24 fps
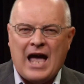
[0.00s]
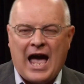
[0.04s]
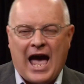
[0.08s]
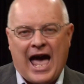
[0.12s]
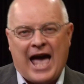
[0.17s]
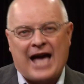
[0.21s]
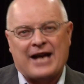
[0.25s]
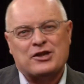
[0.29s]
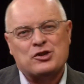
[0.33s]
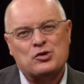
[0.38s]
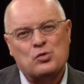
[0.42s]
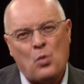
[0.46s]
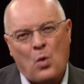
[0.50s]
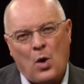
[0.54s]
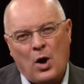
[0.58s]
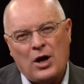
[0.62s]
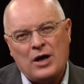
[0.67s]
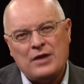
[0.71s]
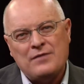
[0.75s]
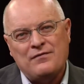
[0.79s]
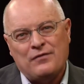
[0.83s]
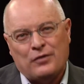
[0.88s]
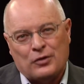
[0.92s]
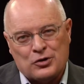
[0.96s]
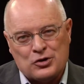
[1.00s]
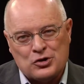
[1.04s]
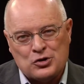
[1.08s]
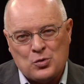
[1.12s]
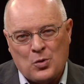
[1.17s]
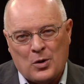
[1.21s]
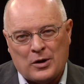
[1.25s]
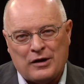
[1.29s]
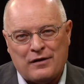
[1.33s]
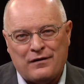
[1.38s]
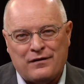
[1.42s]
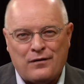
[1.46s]
Acts 1, verse
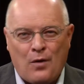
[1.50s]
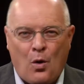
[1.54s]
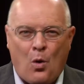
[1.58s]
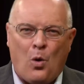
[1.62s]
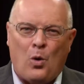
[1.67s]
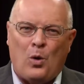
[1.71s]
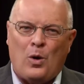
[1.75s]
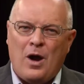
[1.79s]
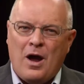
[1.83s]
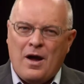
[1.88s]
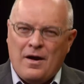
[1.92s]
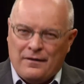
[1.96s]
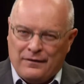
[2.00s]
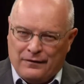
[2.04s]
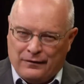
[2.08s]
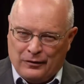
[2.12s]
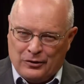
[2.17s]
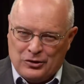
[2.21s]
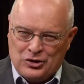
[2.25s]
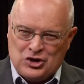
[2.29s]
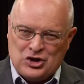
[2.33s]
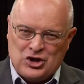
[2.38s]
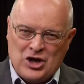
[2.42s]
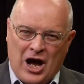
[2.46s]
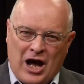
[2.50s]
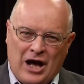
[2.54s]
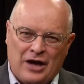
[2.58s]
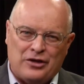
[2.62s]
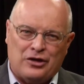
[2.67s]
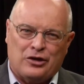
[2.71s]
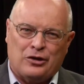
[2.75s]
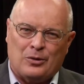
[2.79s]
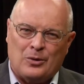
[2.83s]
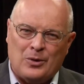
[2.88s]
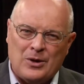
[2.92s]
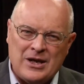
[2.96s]
24, 1
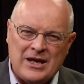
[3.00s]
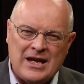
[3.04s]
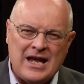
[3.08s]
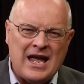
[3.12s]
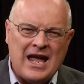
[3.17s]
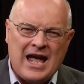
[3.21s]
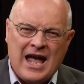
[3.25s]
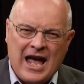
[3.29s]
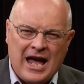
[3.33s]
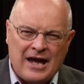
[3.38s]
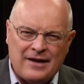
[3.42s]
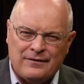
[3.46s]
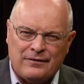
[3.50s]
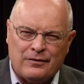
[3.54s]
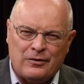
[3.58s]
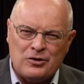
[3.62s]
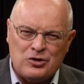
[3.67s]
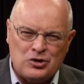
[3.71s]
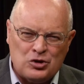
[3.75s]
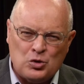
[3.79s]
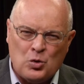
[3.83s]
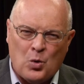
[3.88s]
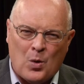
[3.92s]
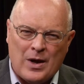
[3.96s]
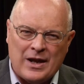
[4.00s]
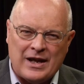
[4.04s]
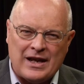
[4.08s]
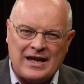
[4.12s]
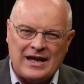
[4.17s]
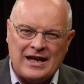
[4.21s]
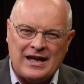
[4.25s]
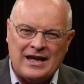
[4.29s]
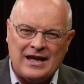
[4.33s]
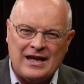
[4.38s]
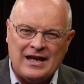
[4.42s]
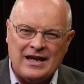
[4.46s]
John 3, and verse
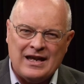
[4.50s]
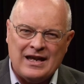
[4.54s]
20.